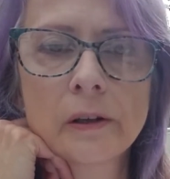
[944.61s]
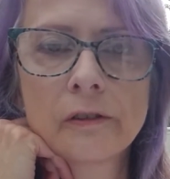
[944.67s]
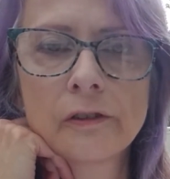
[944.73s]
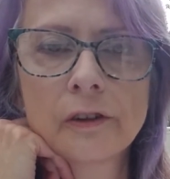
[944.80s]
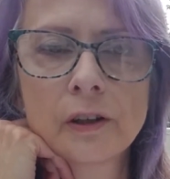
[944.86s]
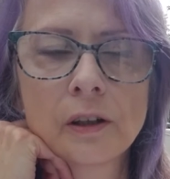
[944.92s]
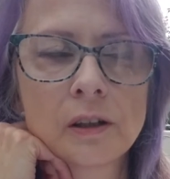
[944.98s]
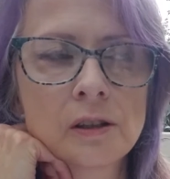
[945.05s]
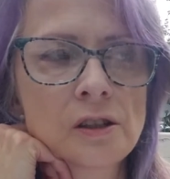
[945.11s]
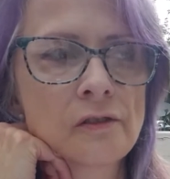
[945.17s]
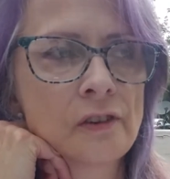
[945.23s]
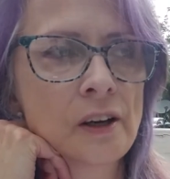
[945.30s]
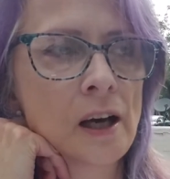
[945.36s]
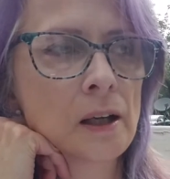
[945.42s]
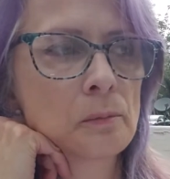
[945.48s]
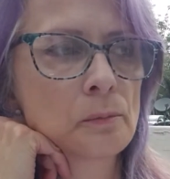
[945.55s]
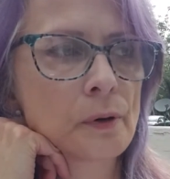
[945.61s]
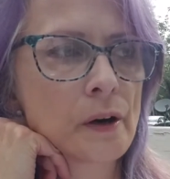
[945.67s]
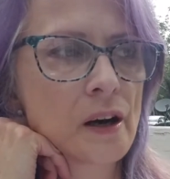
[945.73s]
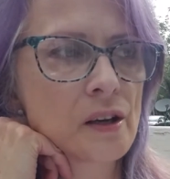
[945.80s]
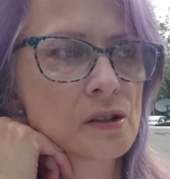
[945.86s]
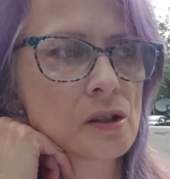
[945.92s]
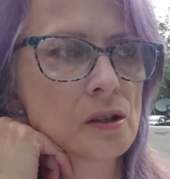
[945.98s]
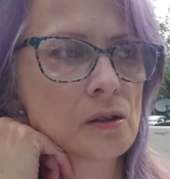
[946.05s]
of a divine
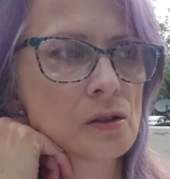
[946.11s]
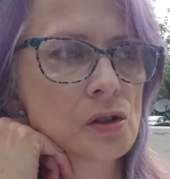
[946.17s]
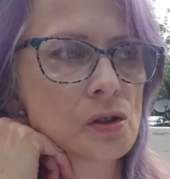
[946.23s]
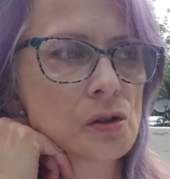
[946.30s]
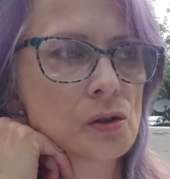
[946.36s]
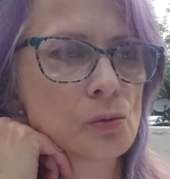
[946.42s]
presence,